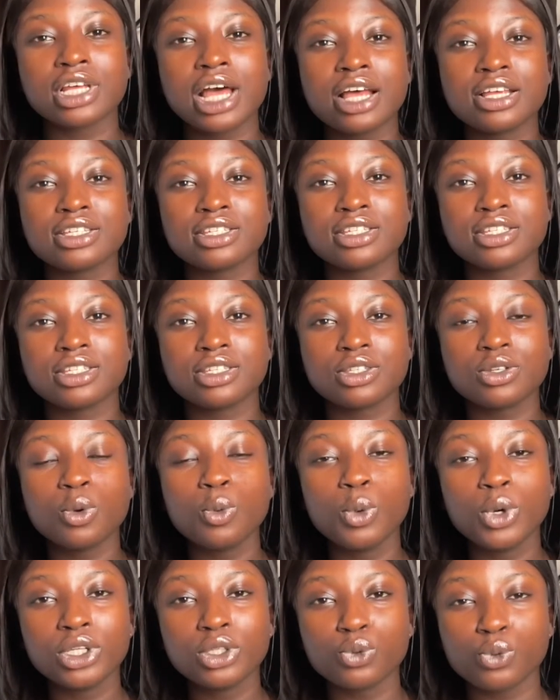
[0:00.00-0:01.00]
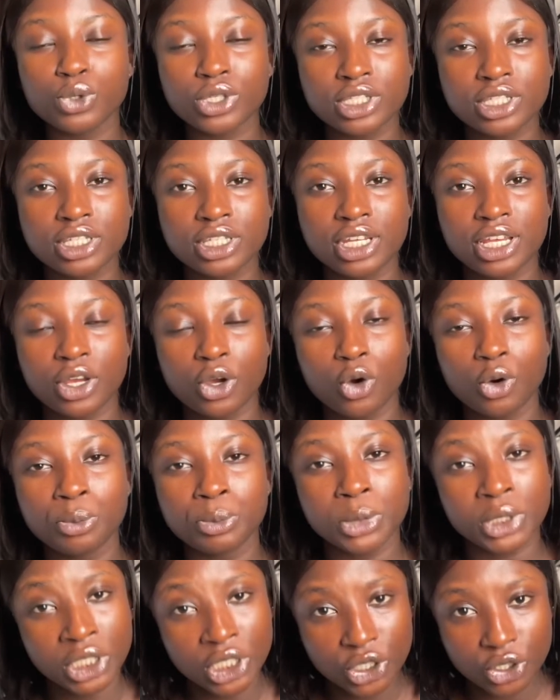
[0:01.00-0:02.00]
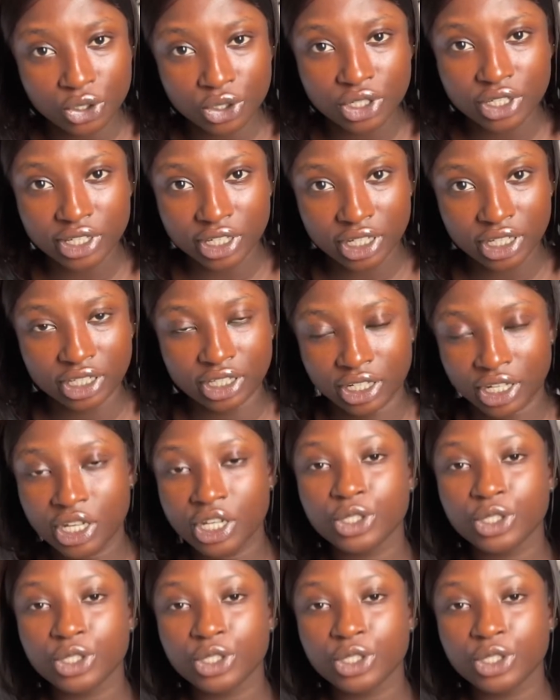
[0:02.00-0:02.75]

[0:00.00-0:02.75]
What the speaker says: As someone with a combination skin,